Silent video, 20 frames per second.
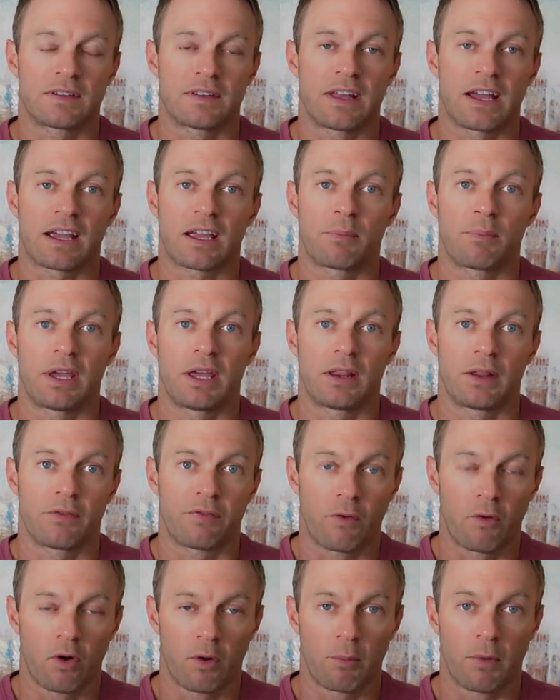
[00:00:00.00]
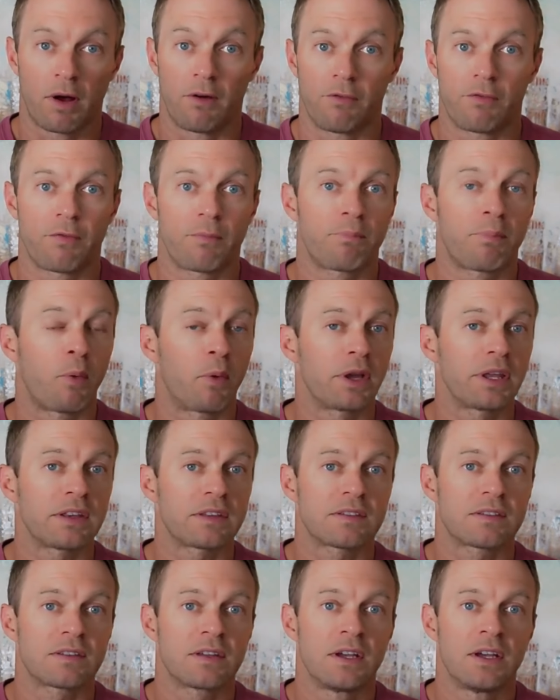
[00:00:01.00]
and that could be in the form of
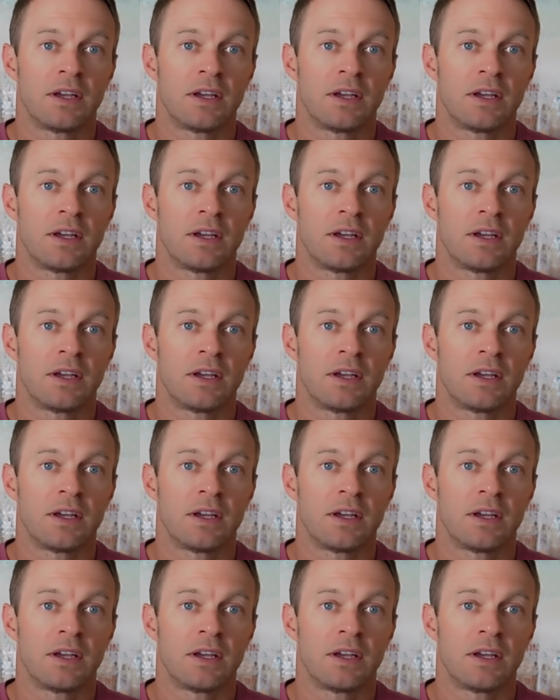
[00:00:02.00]
points,